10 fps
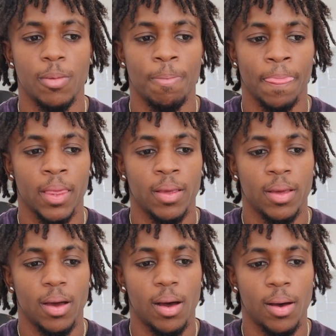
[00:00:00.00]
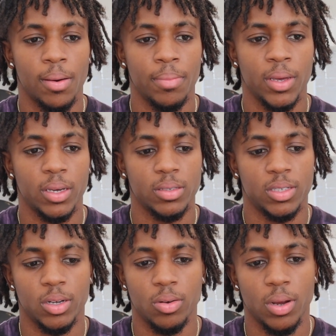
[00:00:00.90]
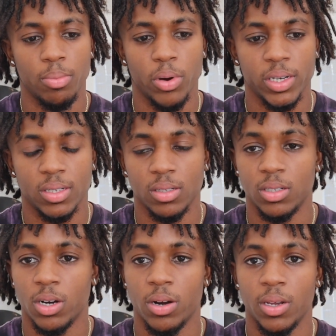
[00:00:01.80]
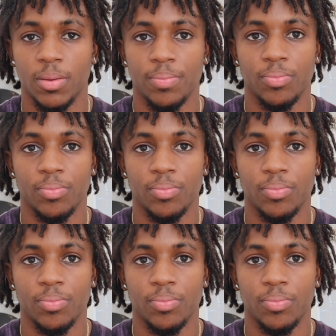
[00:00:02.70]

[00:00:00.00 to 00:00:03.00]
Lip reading: and continue to embrace this journey,